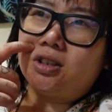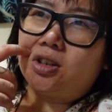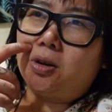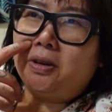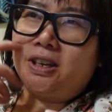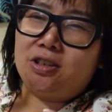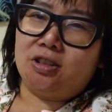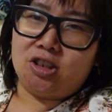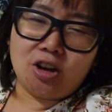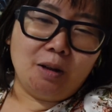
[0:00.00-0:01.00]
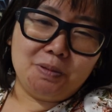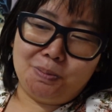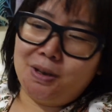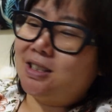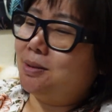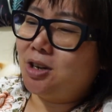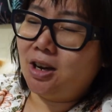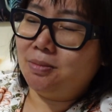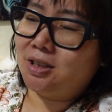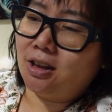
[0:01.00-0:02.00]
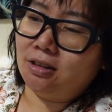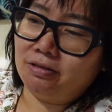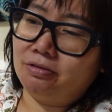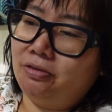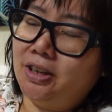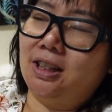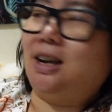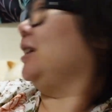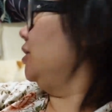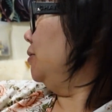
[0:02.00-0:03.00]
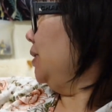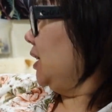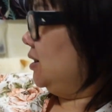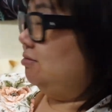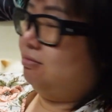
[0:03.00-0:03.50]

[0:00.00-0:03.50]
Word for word: going into the shops, but sometimes I'll feel like going